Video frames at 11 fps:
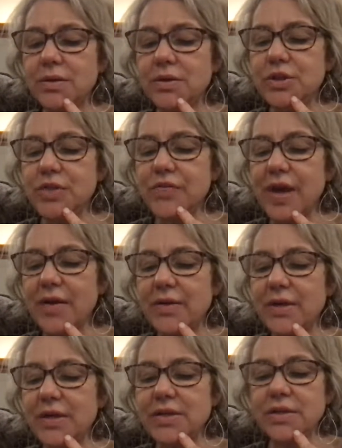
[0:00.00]
She found
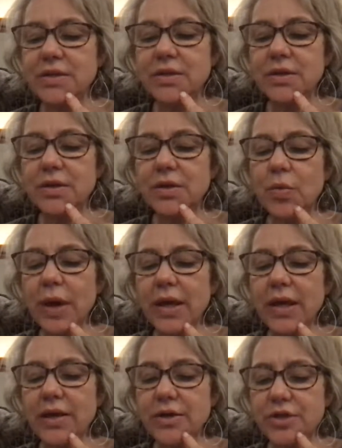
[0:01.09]
it. Wait
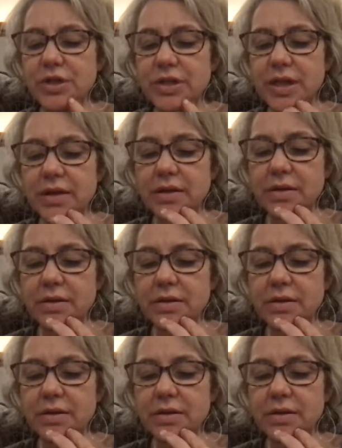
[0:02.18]
here, she said.